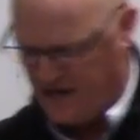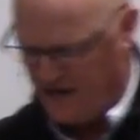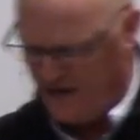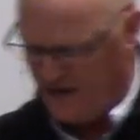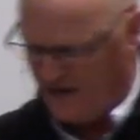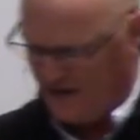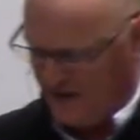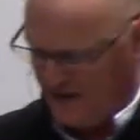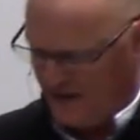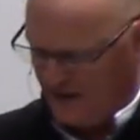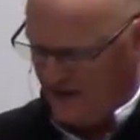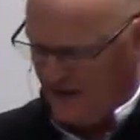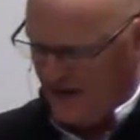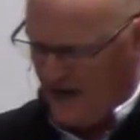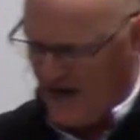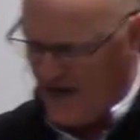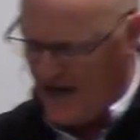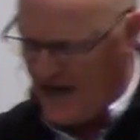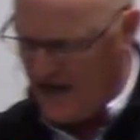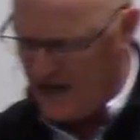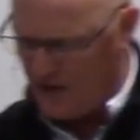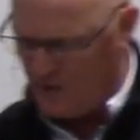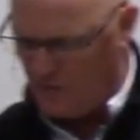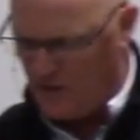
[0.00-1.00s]
I
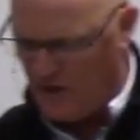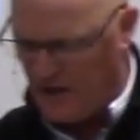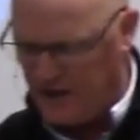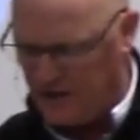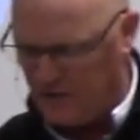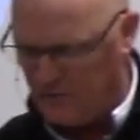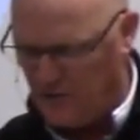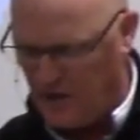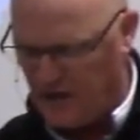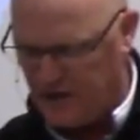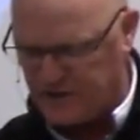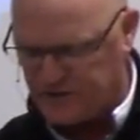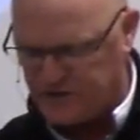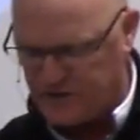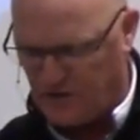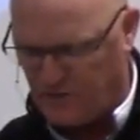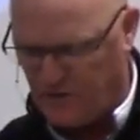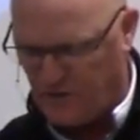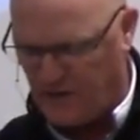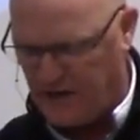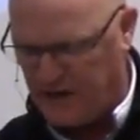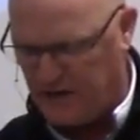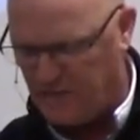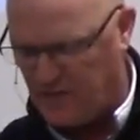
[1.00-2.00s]
hate running. Running's
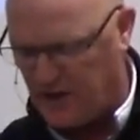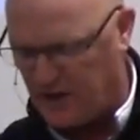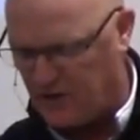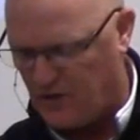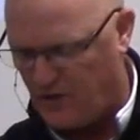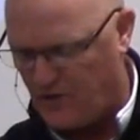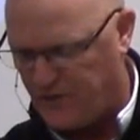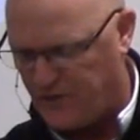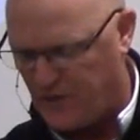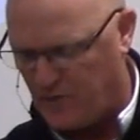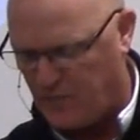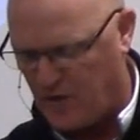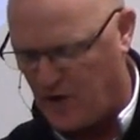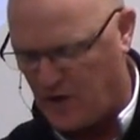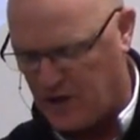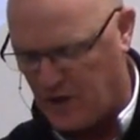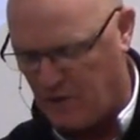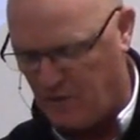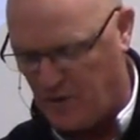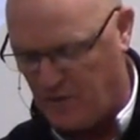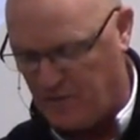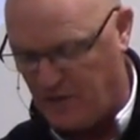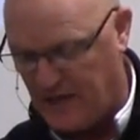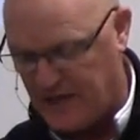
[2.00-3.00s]
overrated. My girlfriend broke up
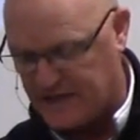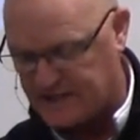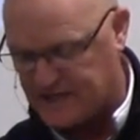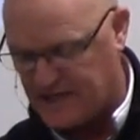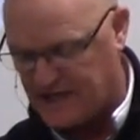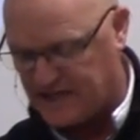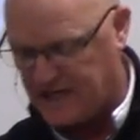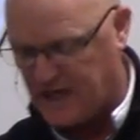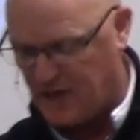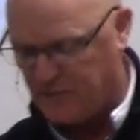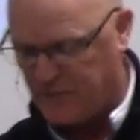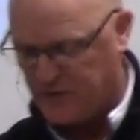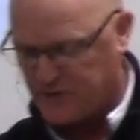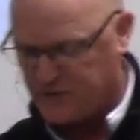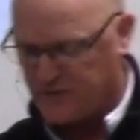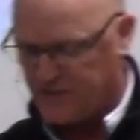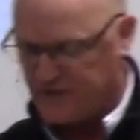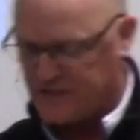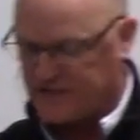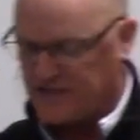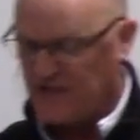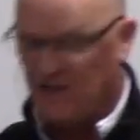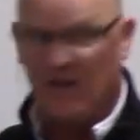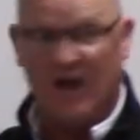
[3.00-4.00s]
with me last night. I can't pitch with
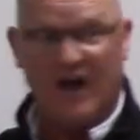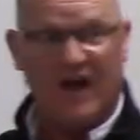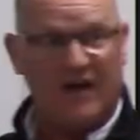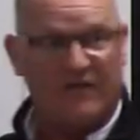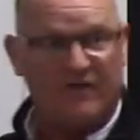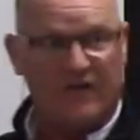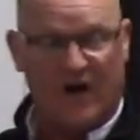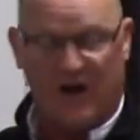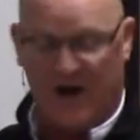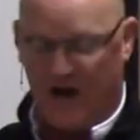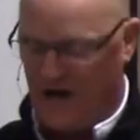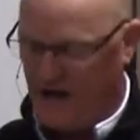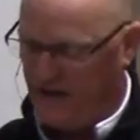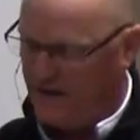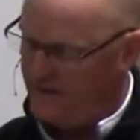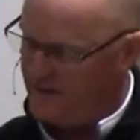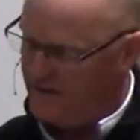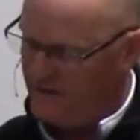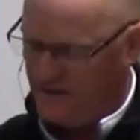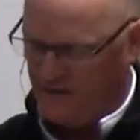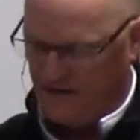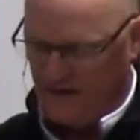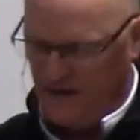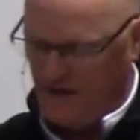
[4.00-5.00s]
this glove
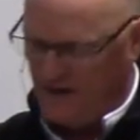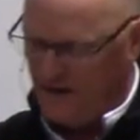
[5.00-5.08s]
on.